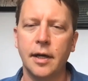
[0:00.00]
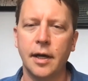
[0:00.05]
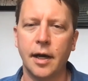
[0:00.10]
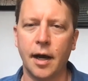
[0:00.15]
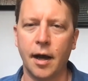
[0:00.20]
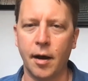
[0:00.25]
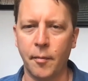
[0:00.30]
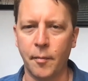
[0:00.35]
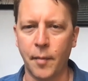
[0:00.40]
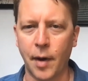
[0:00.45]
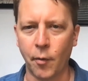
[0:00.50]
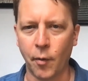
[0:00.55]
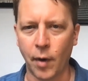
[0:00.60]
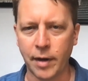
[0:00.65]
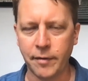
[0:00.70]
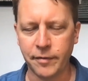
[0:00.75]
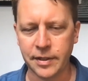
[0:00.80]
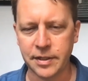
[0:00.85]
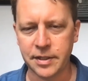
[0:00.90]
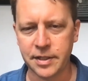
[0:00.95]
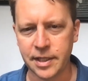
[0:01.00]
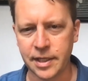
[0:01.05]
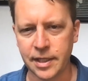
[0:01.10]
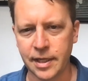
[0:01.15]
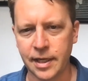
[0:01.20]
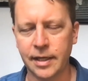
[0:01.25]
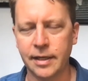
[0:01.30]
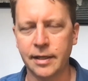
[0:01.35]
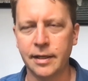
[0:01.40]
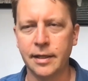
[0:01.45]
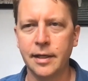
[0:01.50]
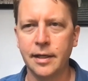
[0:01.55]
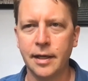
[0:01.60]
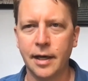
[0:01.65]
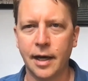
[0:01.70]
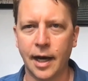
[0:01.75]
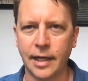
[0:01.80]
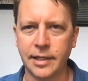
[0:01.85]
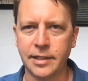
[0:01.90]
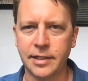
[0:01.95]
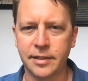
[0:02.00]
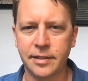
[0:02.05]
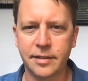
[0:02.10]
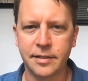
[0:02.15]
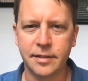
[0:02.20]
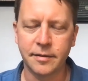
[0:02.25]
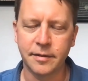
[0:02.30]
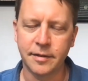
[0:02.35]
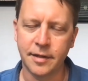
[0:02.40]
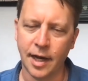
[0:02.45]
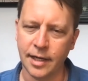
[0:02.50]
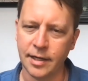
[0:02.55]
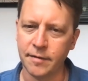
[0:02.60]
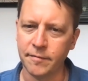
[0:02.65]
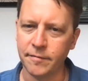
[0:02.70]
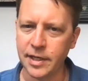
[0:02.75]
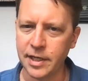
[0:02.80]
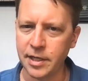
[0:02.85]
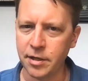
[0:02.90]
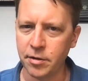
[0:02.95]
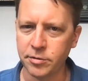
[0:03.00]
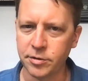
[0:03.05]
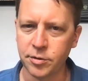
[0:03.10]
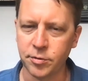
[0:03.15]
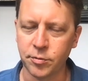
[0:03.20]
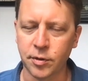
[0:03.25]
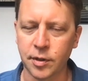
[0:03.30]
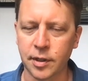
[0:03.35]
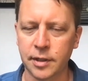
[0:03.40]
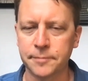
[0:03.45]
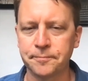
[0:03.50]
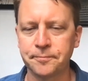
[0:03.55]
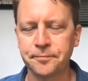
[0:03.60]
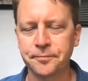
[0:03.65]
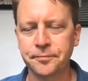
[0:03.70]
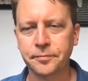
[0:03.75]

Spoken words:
My wife had seen it. I'd gotten a video tour,